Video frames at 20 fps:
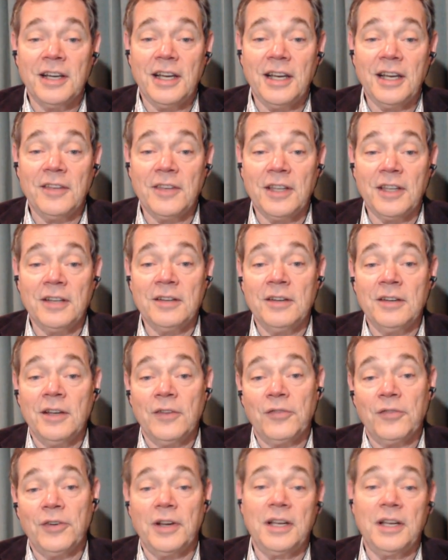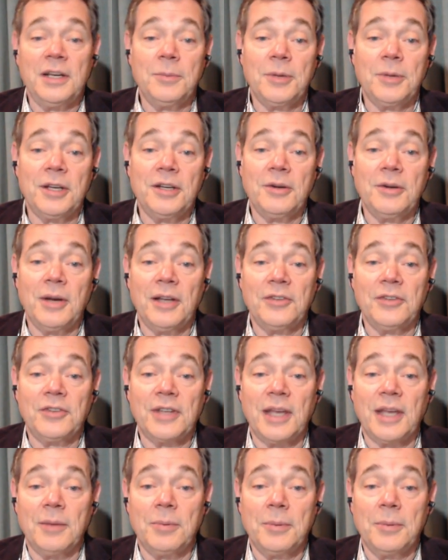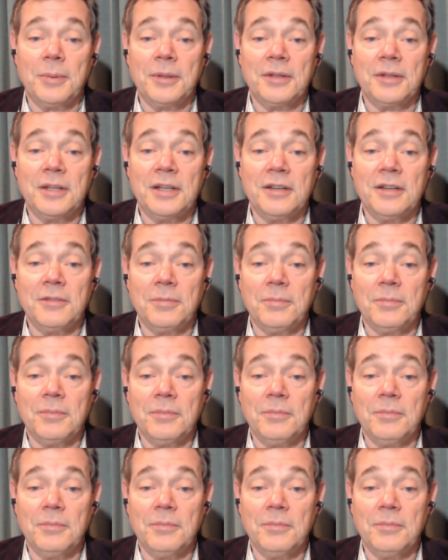and then for anybody who has the capability of